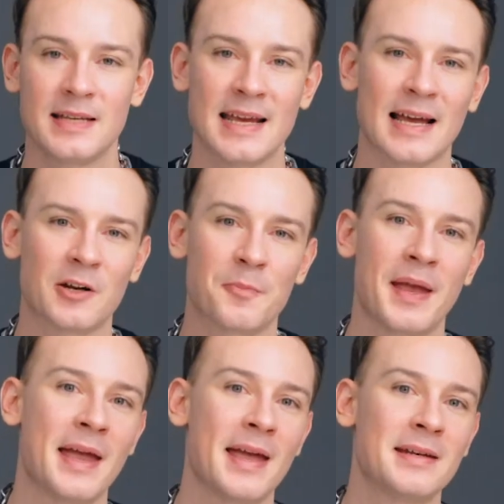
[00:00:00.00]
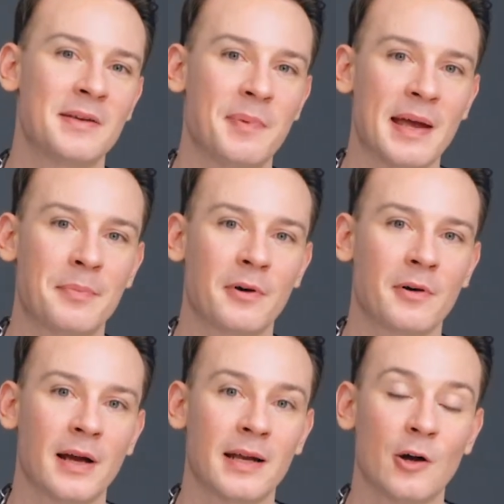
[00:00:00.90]
Take out a pen and
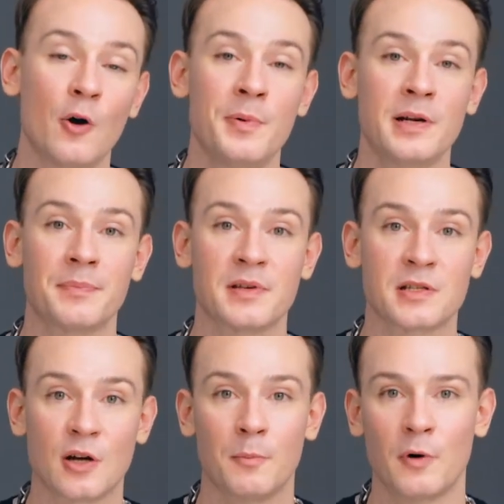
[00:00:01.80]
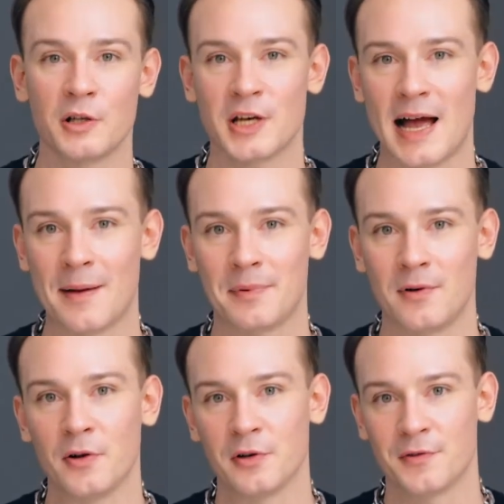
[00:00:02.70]
paper and open up the stopwatch app
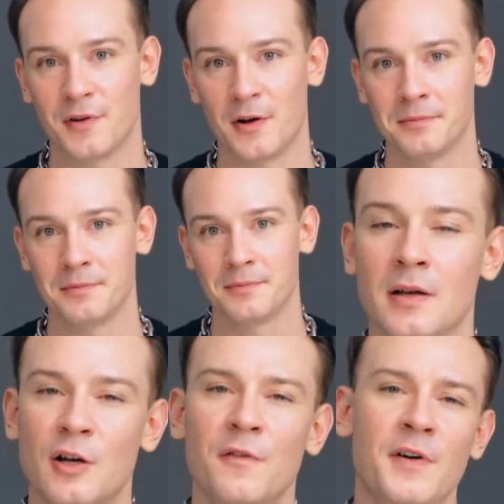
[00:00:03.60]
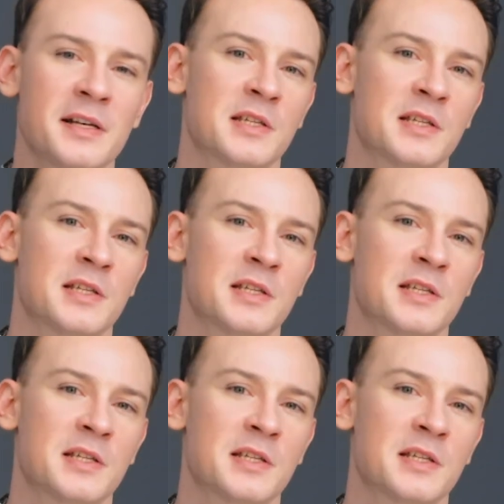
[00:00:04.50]
on your phone. Go find a